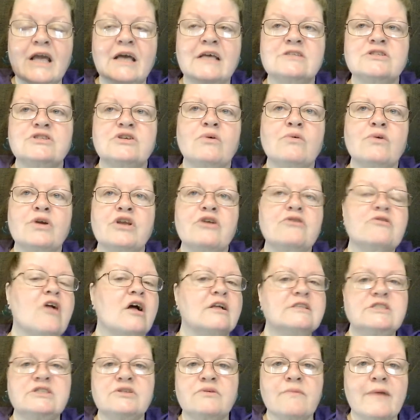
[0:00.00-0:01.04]
So you're not
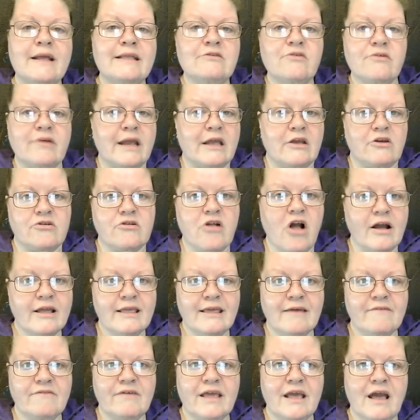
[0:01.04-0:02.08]
surrendering. You're not
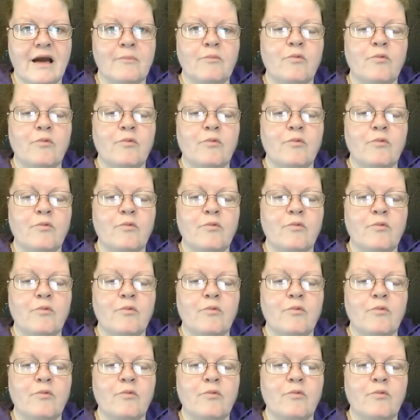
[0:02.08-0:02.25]
giving up.